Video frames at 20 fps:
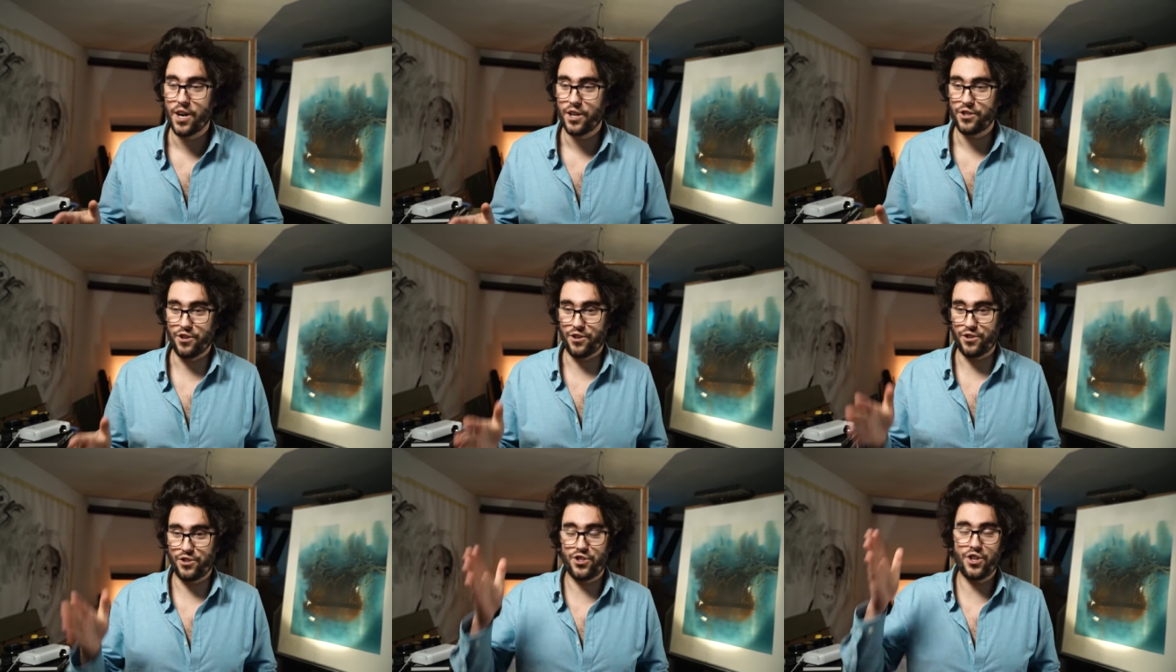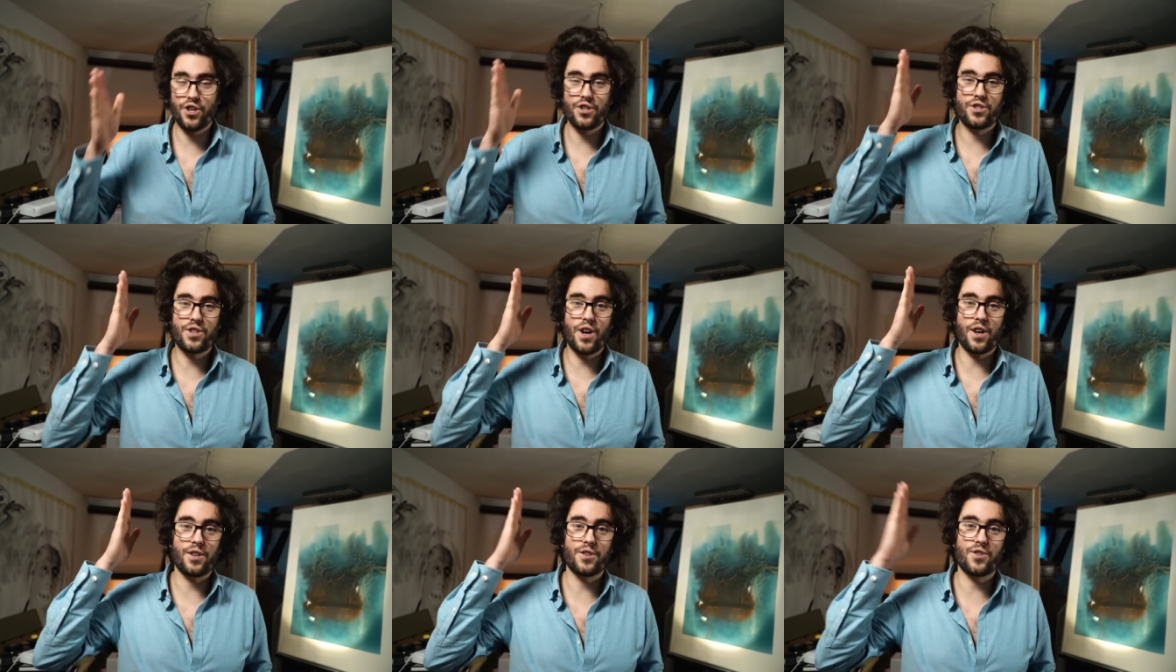you're
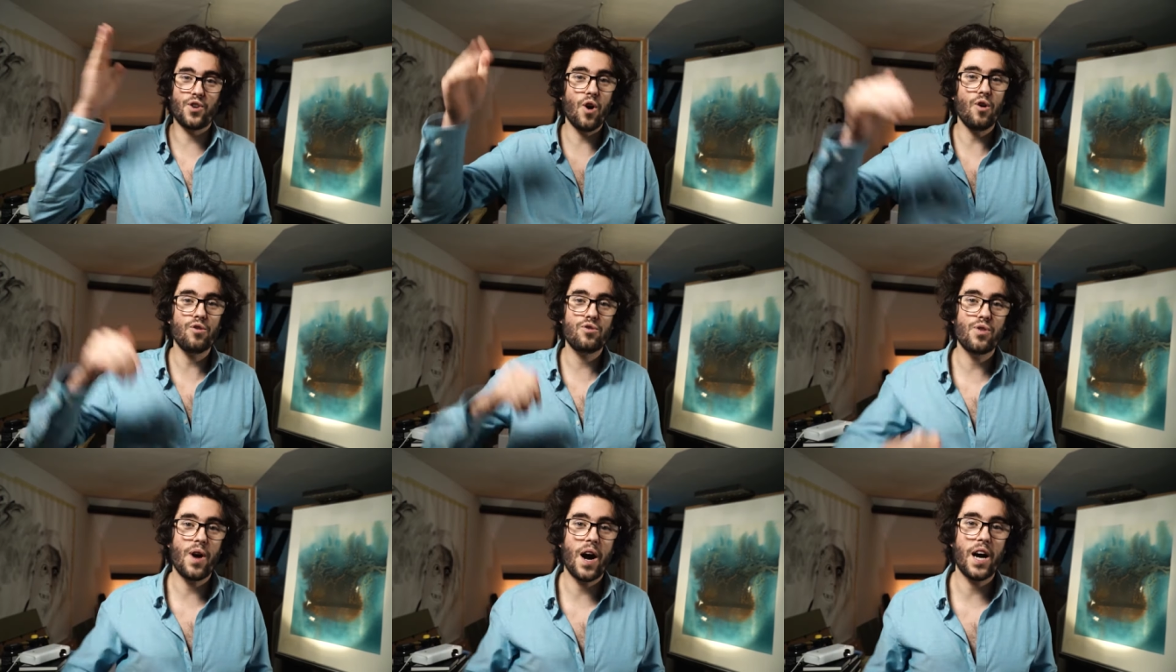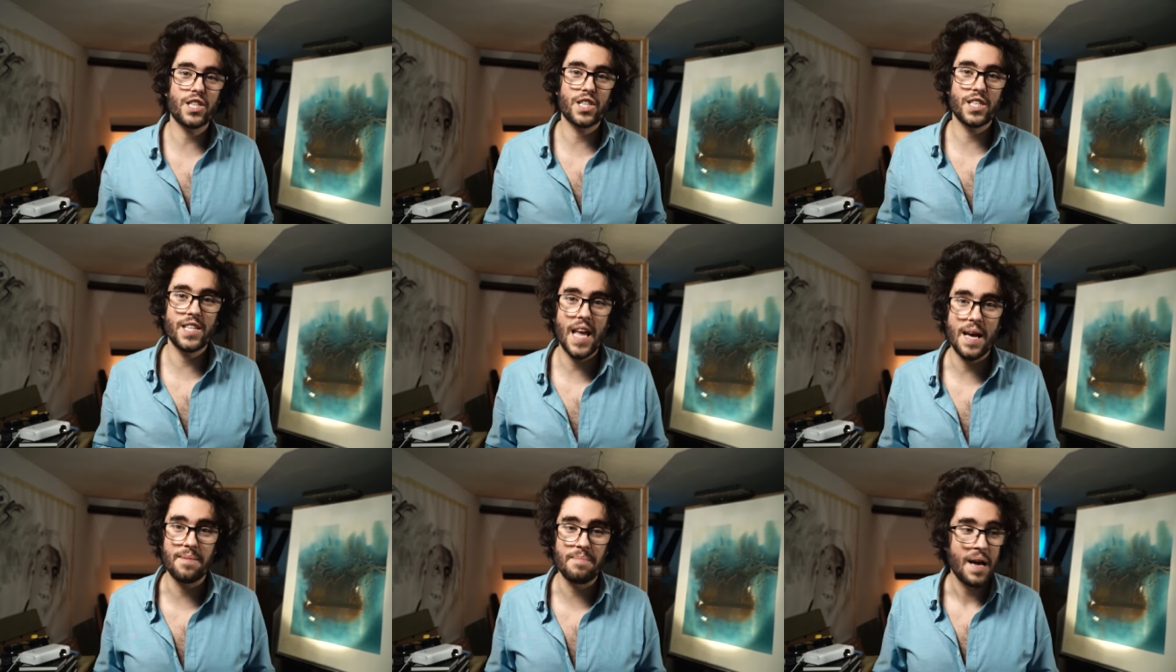just gonna go to
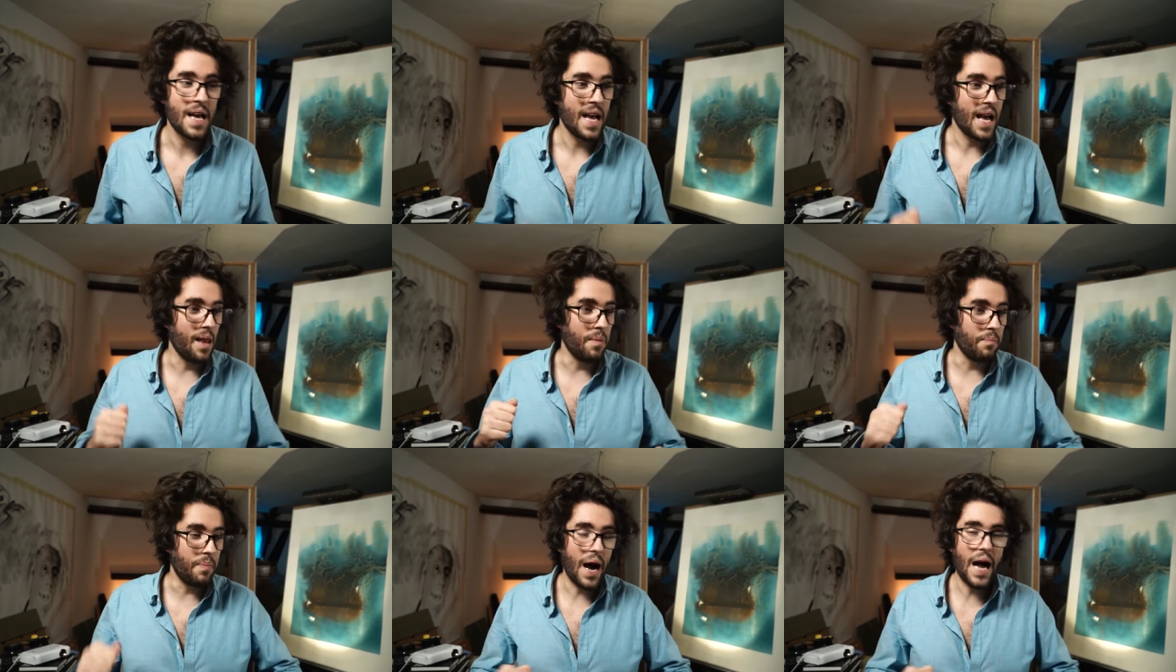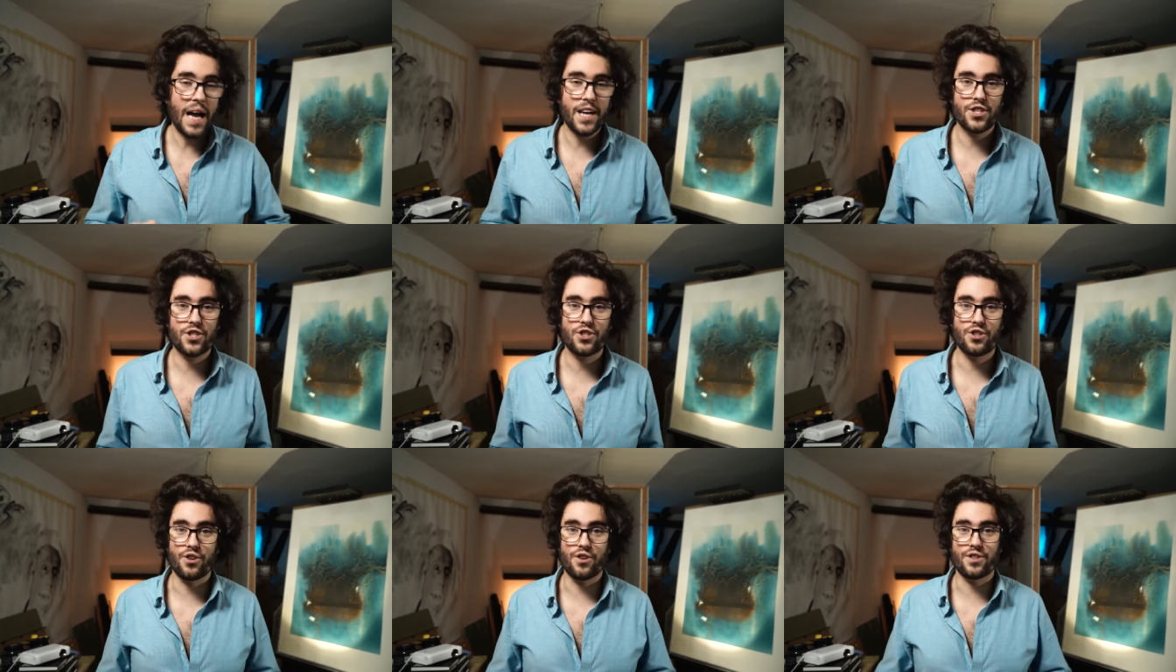H&M and buy a
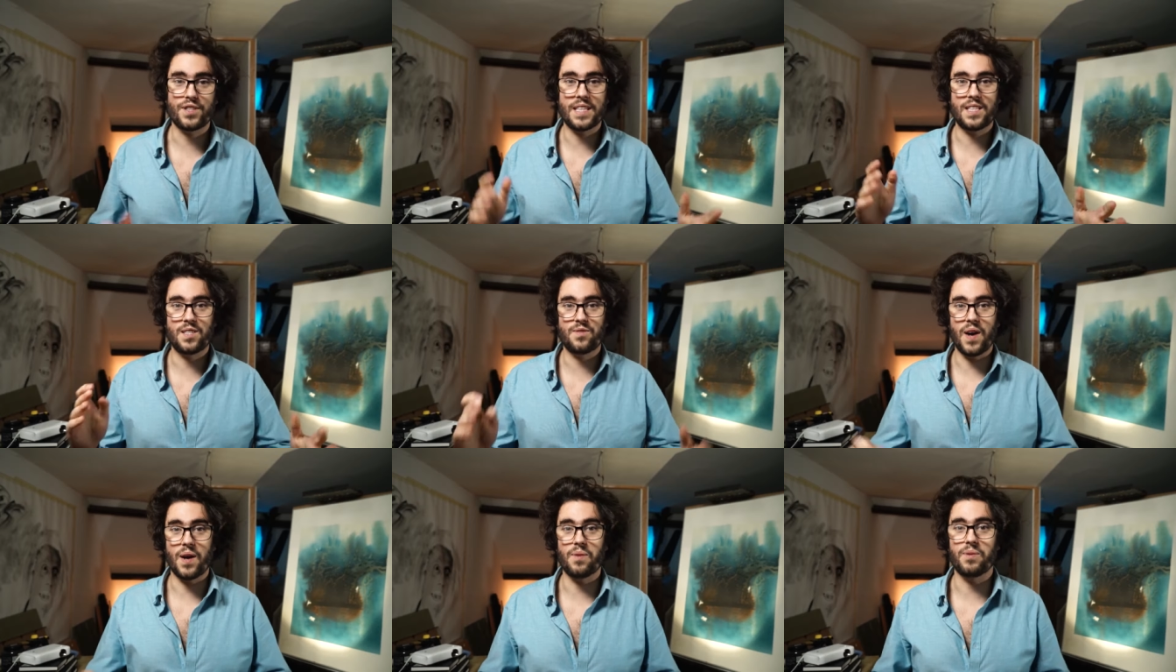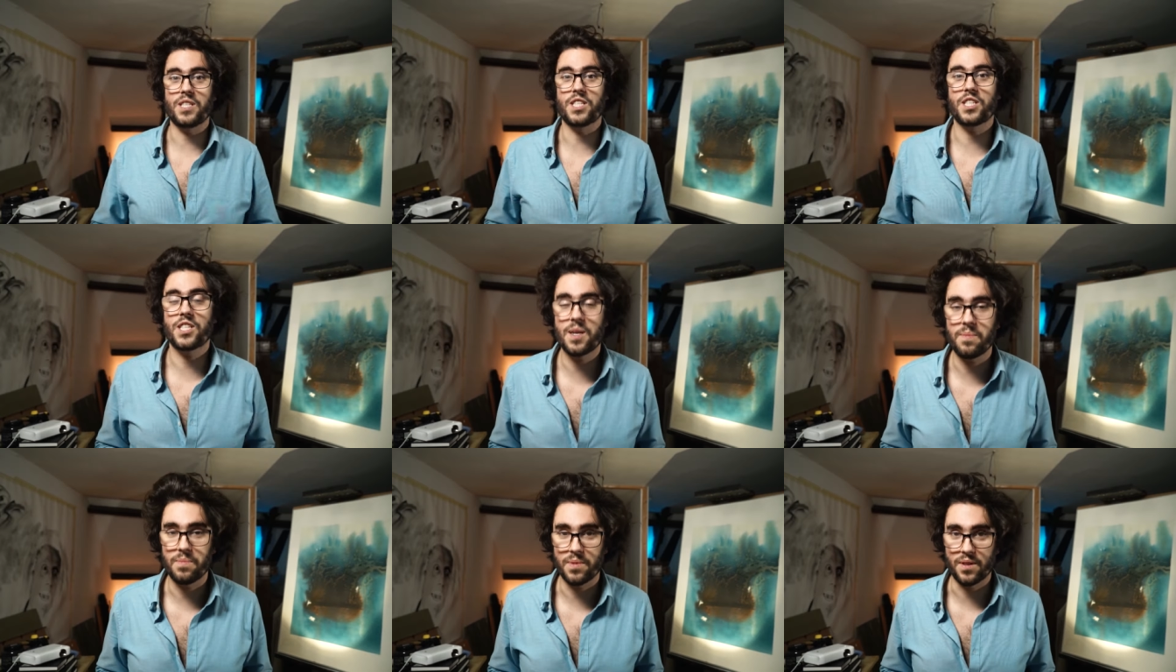shirt that's very
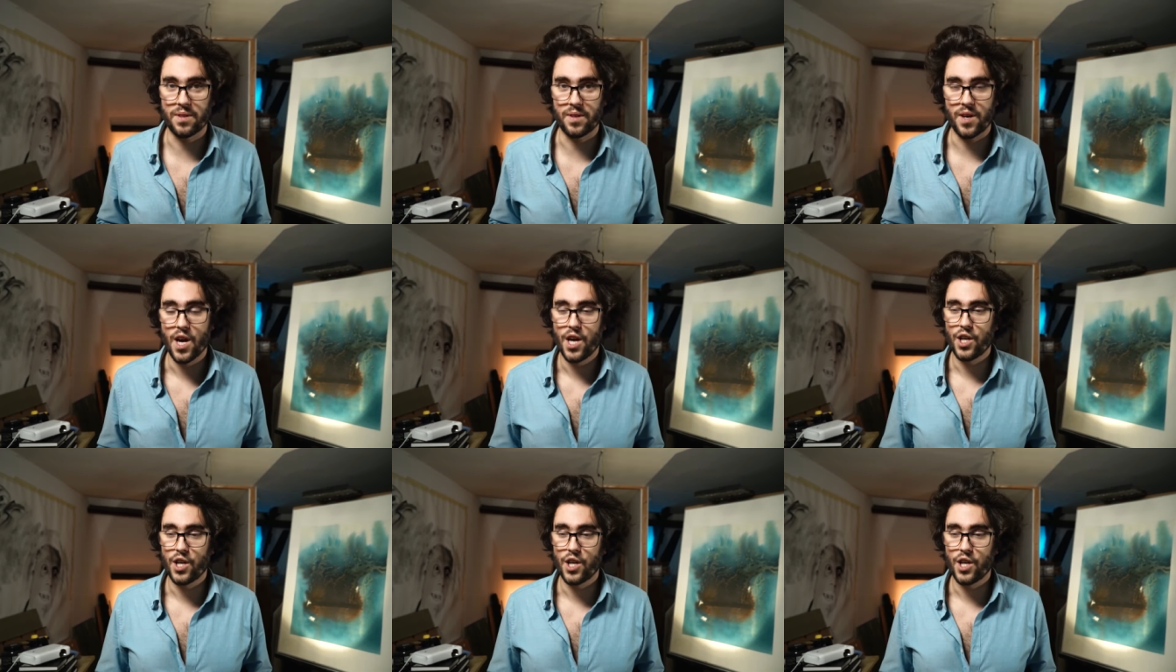similar.